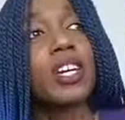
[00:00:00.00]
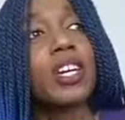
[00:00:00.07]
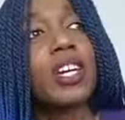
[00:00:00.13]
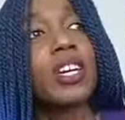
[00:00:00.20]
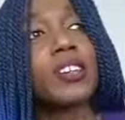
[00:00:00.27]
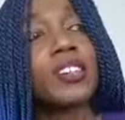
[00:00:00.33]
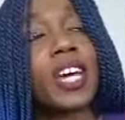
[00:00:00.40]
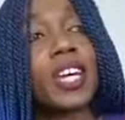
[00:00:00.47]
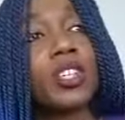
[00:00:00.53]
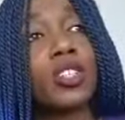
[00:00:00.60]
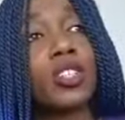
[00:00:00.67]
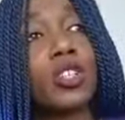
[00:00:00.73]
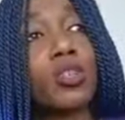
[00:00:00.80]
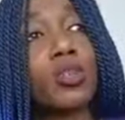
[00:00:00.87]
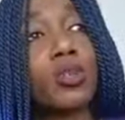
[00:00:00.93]
is that
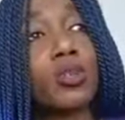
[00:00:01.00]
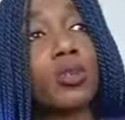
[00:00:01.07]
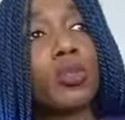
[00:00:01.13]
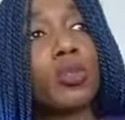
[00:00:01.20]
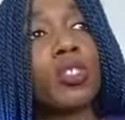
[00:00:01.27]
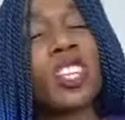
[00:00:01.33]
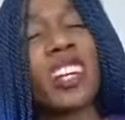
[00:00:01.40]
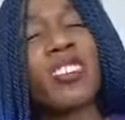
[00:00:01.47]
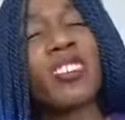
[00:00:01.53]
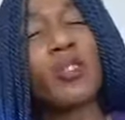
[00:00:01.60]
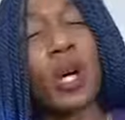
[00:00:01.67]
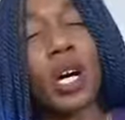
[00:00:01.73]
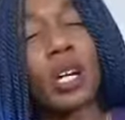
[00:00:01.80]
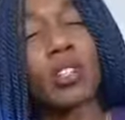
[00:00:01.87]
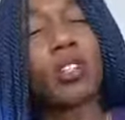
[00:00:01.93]
you,
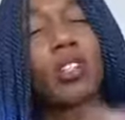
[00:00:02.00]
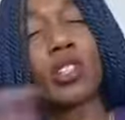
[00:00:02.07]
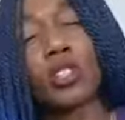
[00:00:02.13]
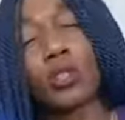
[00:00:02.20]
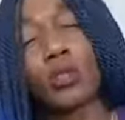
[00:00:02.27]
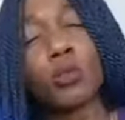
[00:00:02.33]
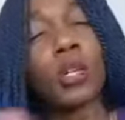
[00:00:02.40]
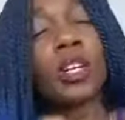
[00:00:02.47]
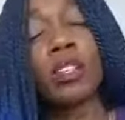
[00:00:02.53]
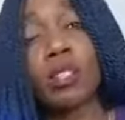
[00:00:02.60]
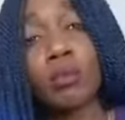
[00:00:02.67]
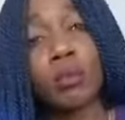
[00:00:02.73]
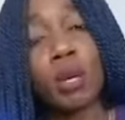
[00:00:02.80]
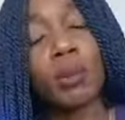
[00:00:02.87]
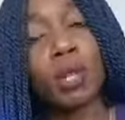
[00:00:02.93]
well, not you,
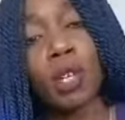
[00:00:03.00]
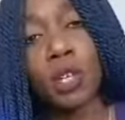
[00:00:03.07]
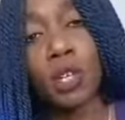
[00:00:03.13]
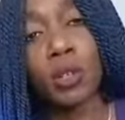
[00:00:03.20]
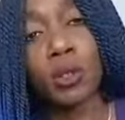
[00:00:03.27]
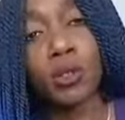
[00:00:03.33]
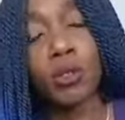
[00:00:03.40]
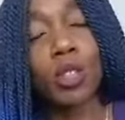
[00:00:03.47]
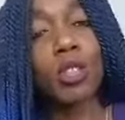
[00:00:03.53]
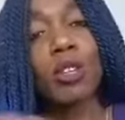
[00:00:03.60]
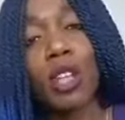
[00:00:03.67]
but maybe not you, you know,